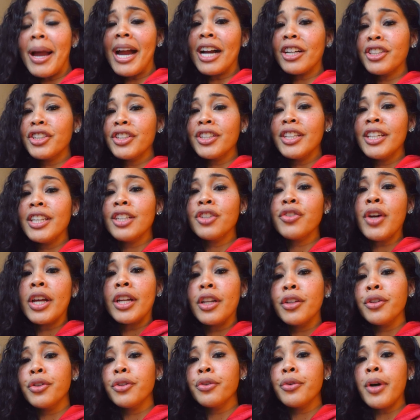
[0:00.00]
actually trying
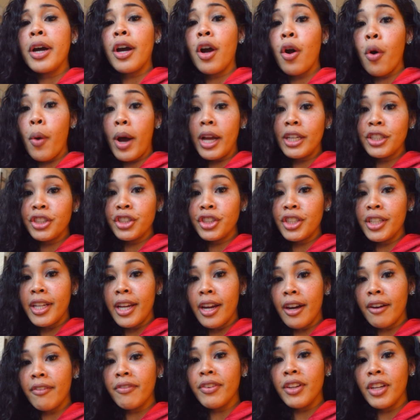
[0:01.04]
to do a
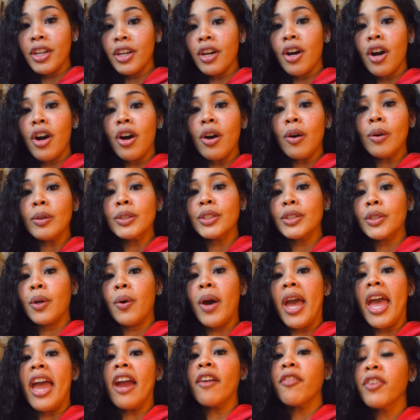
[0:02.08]
questionnaire video, so
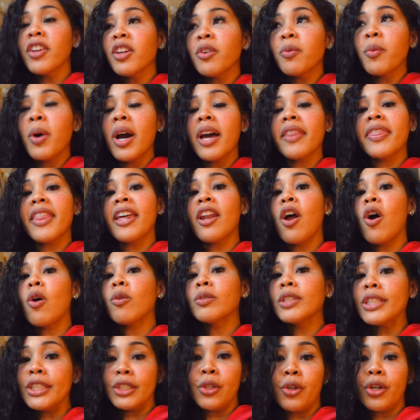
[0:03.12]
everyone that
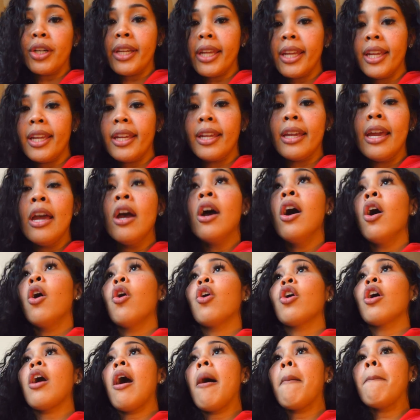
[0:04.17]
owns a Yorkie
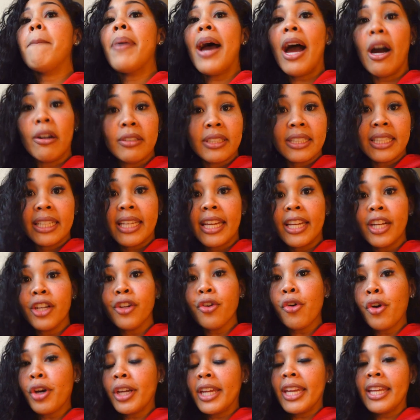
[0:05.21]
or about to get a
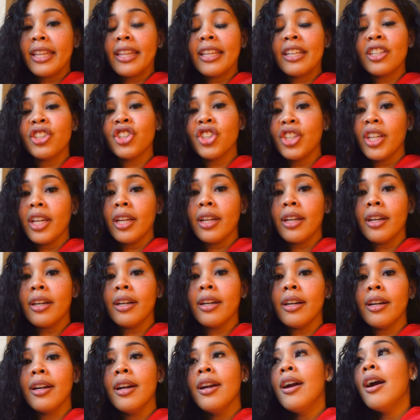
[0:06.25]
Yorkie this
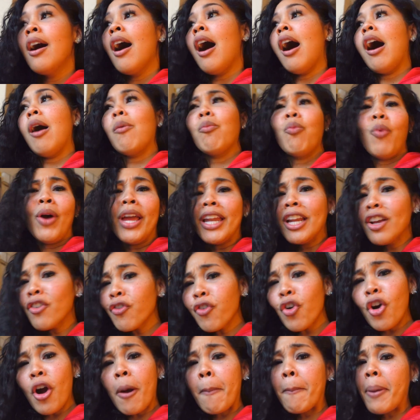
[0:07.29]
year, waiting
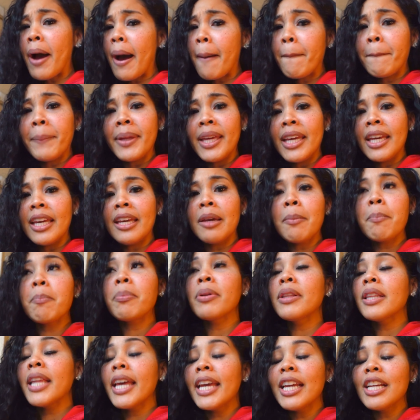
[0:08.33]
for a puppy,
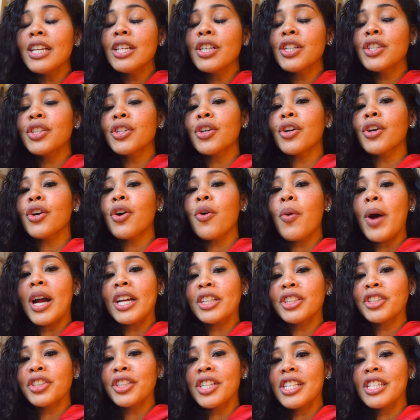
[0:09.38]
place your
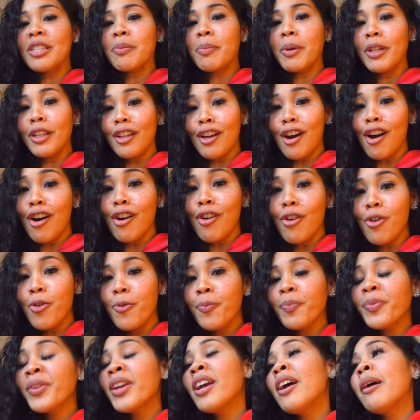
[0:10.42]
questions
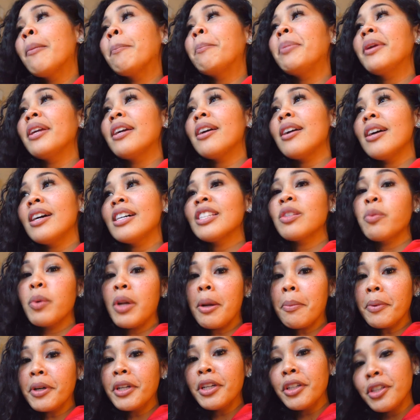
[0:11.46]
below. Because what
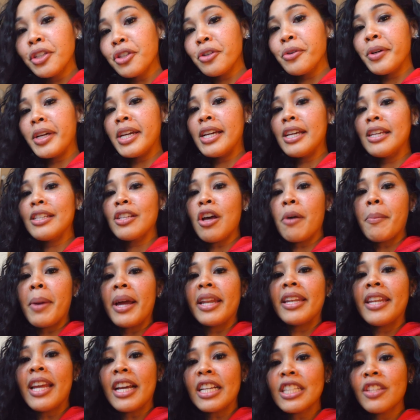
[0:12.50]
I'm gonna do is on my
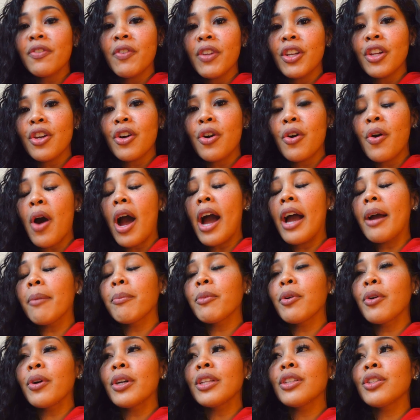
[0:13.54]
next video,
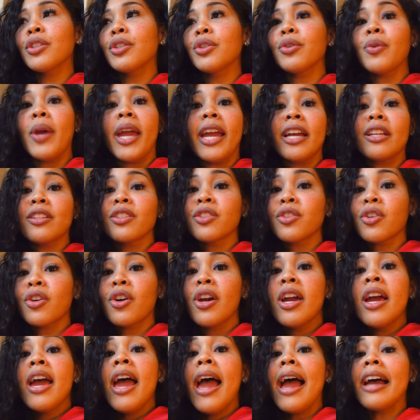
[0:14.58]
I'm going to
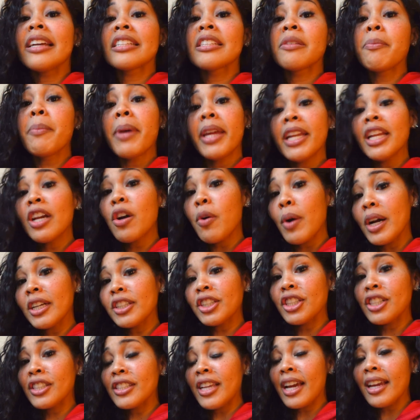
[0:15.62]
answer as many
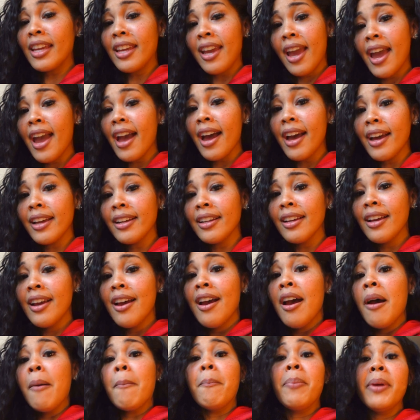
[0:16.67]
questions as I can.
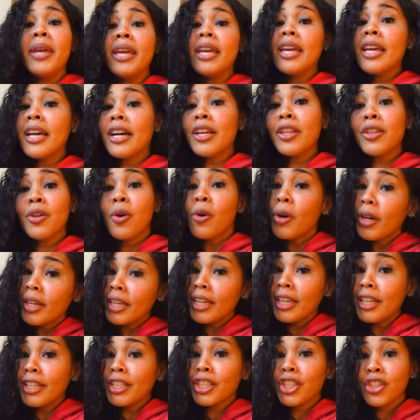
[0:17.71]
Being a
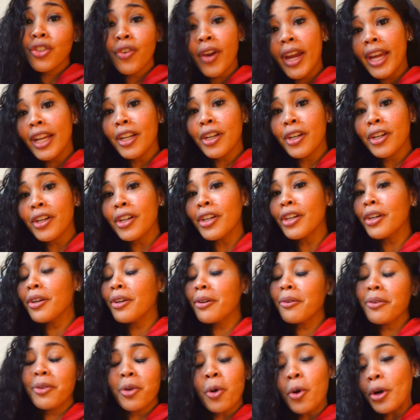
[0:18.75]
Yorkie
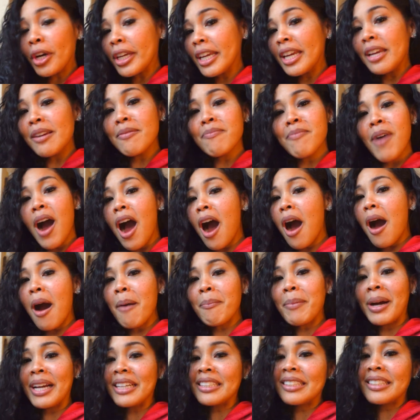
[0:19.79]
trainer, Yorkie mom
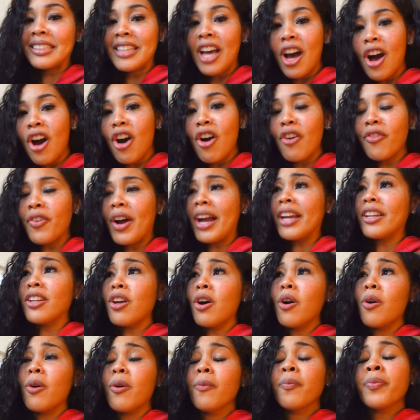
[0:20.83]
myself, I
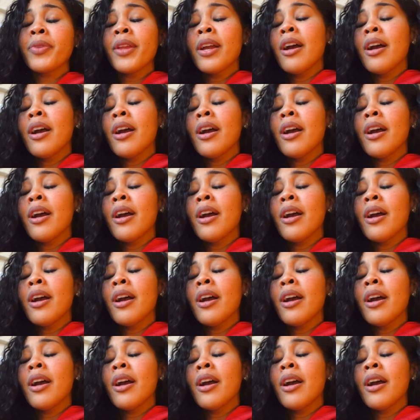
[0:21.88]
know